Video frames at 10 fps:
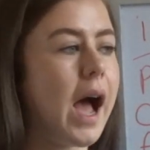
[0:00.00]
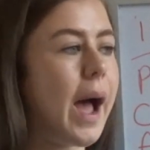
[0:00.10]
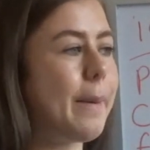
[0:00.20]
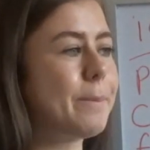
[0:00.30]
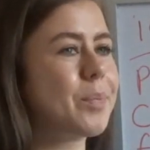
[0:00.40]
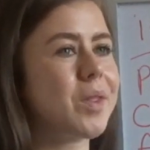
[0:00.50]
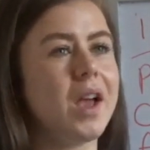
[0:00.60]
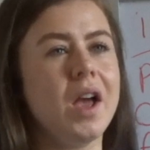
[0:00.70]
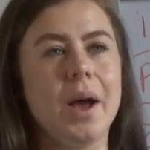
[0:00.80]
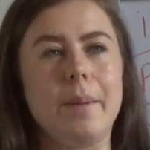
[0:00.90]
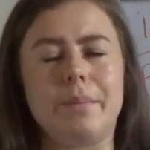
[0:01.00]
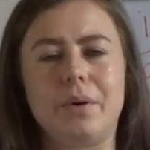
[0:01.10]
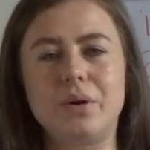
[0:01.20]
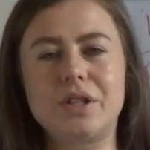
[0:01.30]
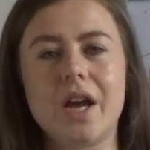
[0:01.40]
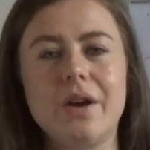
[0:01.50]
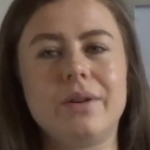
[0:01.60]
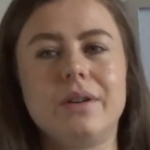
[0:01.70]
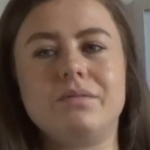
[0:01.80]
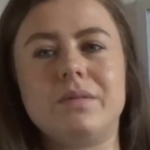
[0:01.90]
But
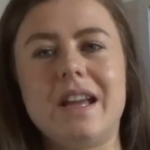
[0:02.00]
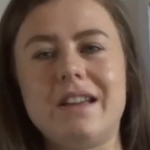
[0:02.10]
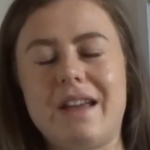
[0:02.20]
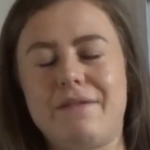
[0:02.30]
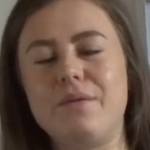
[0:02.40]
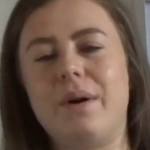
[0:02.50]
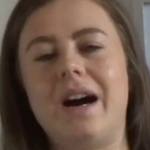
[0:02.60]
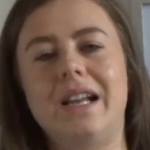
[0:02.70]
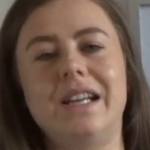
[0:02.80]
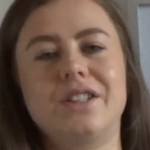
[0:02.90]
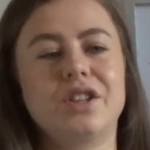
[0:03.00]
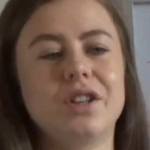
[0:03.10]
also, if you are like